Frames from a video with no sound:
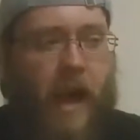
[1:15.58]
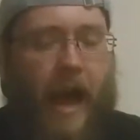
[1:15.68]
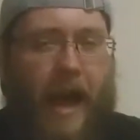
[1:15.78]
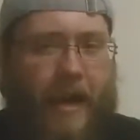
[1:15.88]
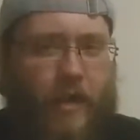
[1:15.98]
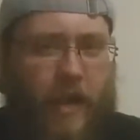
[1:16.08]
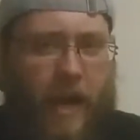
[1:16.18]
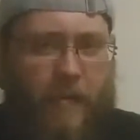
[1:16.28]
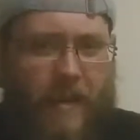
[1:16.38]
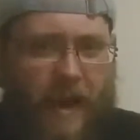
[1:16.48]
I actually
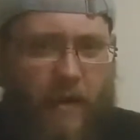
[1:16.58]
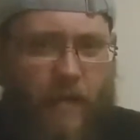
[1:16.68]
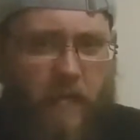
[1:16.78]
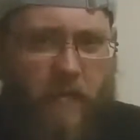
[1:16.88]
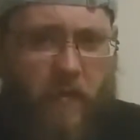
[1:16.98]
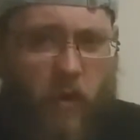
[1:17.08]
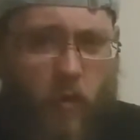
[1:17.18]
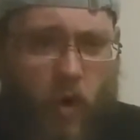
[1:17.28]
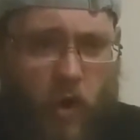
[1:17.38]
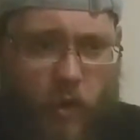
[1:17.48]
opted out of a
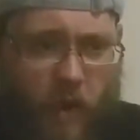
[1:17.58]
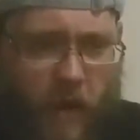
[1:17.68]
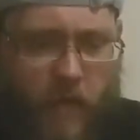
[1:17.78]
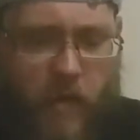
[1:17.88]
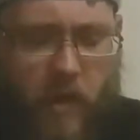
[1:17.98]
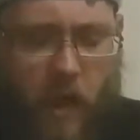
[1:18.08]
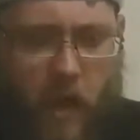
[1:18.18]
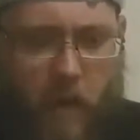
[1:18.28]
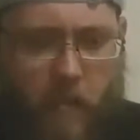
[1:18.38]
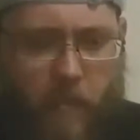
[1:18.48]
few autographs
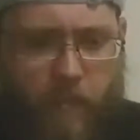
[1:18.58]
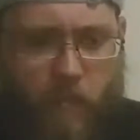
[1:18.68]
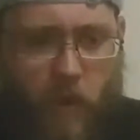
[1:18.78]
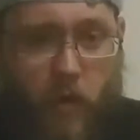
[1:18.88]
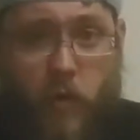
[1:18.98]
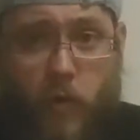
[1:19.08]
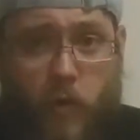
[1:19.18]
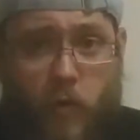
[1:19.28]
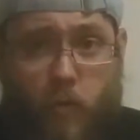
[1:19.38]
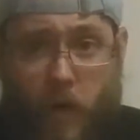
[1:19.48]
um, due
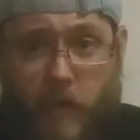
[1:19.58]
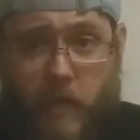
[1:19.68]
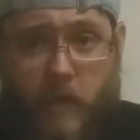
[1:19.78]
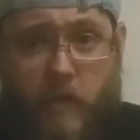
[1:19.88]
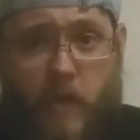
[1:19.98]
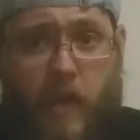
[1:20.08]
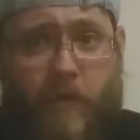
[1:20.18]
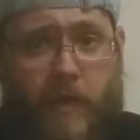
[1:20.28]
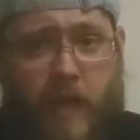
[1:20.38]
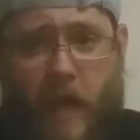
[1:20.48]
to prices and
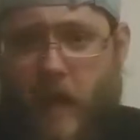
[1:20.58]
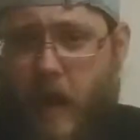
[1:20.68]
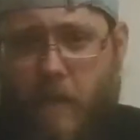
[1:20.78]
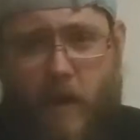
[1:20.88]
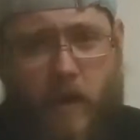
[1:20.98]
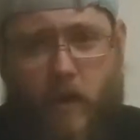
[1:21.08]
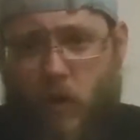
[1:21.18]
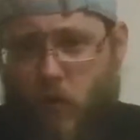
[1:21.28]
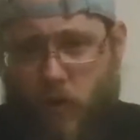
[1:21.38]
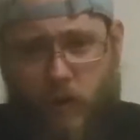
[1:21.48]
stuff like that. I'm not going
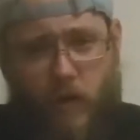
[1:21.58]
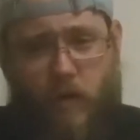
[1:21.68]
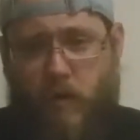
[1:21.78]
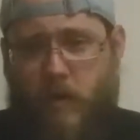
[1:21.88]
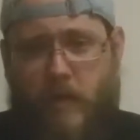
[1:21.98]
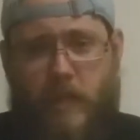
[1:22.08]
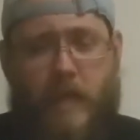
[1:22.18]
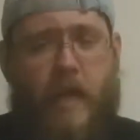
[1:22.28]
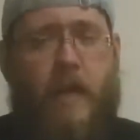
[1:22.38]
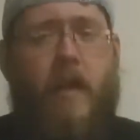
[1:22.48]
to go into it or anything like
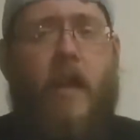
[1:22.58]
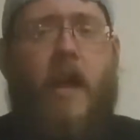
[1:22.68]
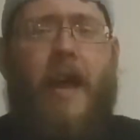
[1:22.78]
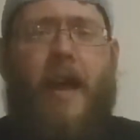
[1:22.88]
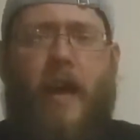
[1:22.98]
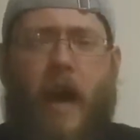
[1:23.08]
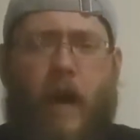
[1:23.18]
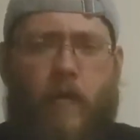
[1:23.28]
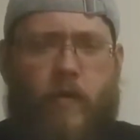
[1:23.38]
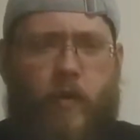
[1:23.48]
that.
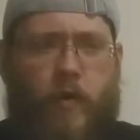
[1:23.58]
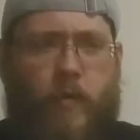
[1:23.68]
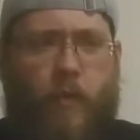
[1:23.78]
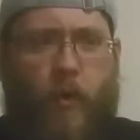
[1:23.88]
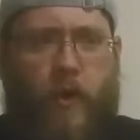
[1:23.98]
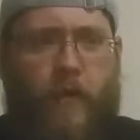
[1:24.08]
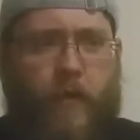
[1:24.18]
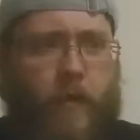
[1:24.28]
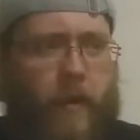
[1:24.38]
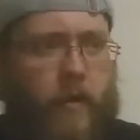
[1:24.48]
I was a little disappointed in a
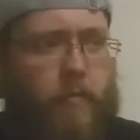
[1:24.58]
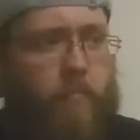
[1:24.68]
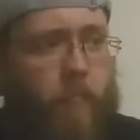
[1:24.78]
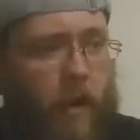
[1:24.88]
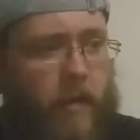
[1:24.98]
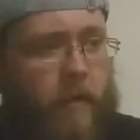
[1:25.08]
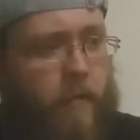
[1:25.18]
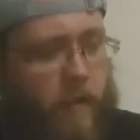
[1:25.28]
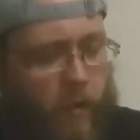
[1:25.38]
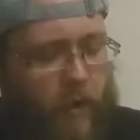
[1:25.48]
few things, but
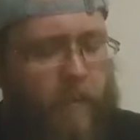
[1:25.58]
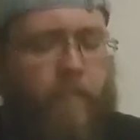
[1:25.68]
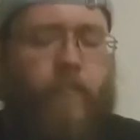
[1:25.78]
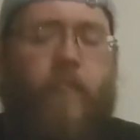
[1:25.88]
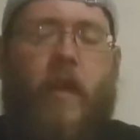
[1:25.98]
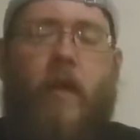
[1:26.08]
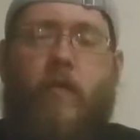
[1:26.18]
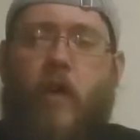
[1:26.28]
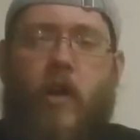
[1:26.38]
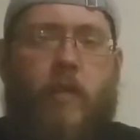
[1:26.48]
you know what? It
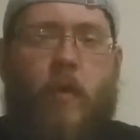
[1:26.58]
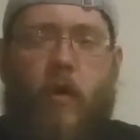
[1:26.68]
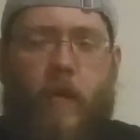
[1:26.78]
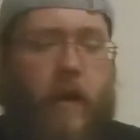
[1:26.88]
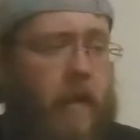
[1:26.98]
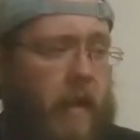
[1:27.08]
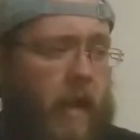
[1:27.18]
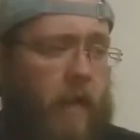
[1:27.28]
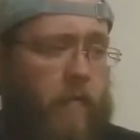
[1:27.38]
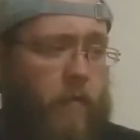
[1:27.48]
was awesome all around. I
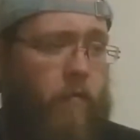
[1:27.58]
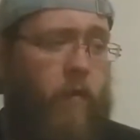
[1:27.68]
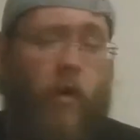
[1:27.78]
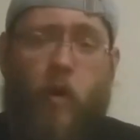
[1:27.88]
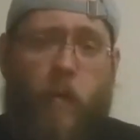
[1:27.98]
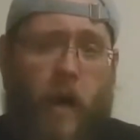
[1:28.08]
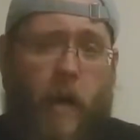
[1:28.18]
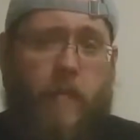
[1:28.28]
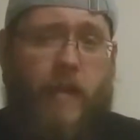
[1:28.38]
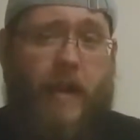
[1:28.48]
got a few Funko Pops.